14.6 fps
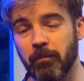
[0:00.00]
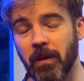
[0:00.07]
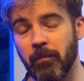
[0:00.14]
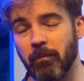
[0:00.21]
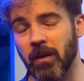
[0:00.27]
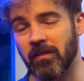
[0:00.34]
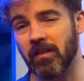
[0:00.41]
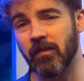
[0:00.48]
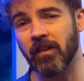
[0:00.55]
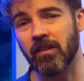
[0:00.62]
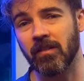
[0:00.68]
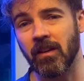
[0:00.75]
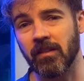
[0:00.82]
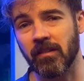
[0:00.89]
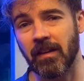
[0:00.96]
Pacific
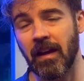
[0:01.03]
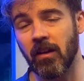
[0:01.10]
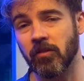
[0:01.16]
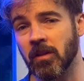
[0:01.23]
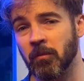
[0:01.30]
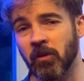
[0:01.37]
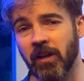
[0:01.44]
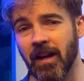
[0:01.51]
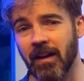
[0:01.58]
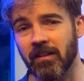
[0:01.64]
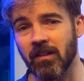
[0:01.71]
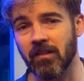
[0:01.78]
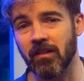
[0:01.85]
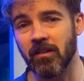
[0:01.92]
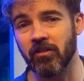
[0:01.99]
Sun's calcium
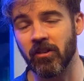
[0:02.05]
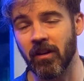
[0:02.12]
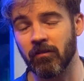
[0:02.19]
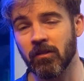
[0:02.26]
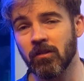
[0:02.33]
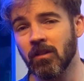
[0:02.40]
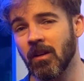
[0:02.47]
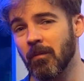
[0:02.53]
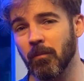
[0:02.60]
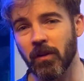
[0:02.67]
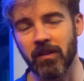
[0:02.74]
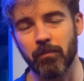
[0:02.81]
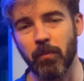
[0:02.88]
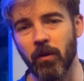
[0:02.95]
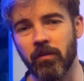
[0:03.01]
reactors in general,
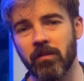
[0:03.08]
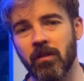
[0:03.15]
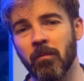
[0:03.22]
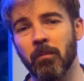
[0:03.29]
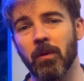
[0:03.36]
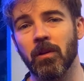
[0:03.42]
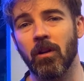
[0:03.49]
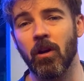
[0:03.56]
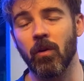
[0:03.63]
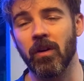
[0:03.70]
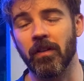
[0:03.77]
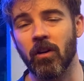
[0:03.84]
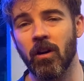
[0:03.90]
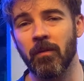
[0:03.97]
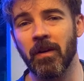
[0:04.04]
please post them below in the
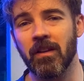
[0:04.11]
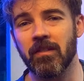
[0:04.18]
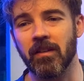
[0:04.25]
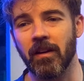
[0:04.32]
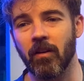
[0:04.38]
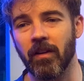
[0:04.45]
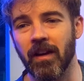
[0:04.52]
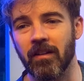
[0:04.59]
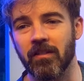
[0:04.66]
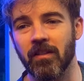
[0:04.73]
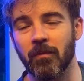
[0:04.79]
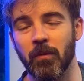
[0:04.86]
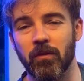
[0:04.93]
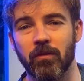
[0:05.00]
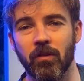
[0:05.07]
comments and I'll get to
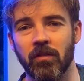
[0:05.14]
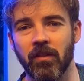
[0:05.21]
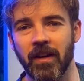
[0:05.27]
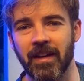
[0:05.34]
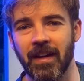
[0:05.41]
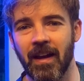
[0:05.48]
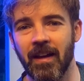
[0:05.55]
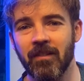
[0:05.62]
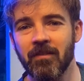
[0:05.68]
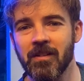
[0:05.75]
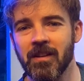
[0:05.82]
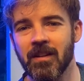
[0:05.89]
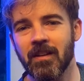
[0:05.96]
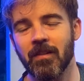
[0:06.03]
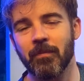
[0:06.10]
them as soon as I can.
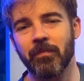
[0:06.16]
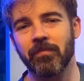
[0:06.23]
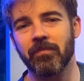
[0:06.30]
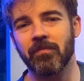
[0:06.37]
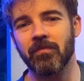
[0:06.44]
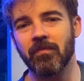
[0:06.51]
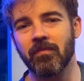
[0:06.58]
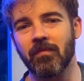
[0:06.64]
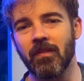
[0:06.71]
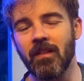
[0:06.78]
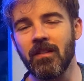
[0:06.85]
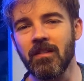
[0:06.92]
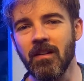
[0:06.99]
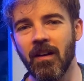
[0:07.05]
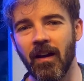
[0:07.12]

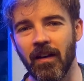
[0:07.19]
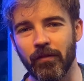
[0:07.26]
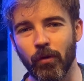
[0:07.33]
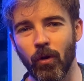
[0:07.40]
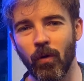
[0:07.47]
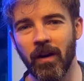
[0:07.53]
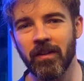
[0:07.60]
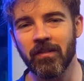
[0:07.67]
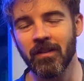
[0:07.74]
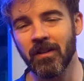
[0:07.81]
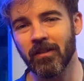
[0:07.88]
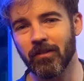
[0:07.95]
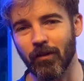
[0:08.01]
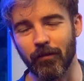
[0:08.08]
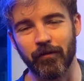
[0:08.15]
As always,
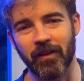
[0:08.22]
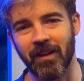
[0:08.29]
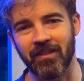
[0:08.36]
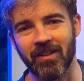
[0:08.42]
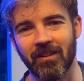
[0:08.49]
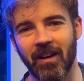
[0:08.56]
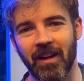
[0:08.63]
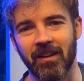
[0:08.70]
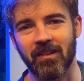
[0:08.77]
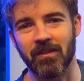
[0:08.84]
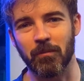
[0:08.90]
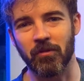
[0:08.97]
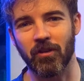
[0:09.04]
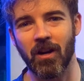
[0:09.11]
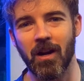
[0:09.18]
don't forget to like and
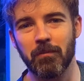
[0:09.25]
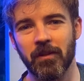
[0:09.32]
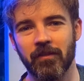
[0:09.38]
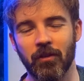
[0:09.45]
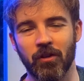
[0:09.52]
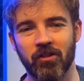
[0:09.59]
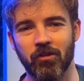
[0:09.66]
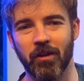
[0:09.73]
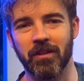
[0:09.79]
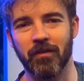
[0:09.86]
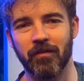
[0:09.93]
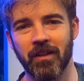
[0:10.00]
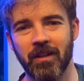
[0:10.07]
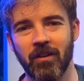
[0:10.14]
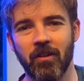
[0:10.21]
subscribe if you enjoyed the
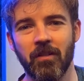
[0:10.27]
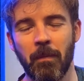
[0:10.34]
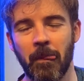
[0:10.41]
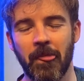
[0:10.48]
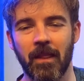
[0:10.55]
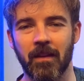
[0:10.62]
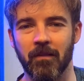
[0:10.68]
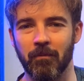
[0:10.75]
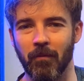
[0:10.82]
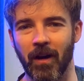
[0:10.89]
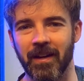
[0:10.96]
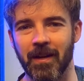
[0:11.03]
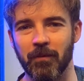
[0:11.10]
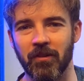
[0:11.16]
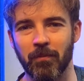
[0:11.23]
video. My
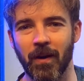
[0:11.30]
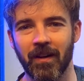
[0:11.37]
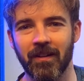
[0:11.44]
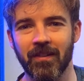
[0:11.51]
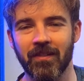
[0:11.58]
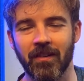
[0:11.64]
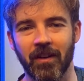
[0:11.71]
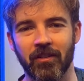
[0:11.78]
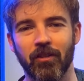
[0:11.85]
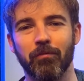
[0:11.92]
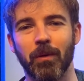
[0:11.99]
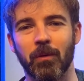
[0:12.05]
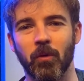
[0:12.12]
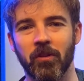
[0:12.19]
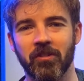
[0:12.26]
name is Marcus, and you've
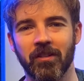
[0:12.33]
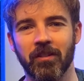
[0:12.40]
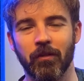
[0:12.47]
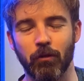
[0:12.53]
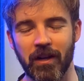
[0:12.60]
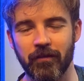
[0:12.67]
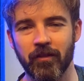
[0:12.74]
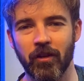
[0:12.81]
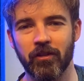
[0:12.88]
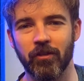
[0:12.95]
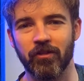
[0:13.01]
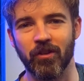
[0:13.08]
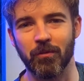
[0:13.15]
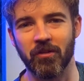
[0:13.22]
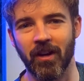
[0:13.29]
been watching the Reef Nerd
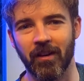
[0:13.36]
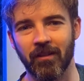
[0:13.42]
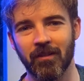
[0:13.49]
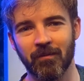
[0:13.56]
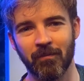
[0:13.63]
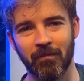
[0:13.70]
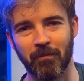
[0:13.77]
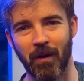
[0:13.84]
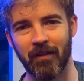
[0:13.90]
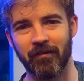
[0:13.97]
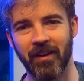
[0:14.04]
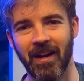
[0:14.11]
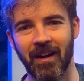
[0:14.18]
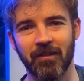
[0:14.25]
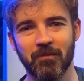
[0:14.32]
YouTube channel. Bye for
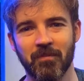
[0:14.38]
now.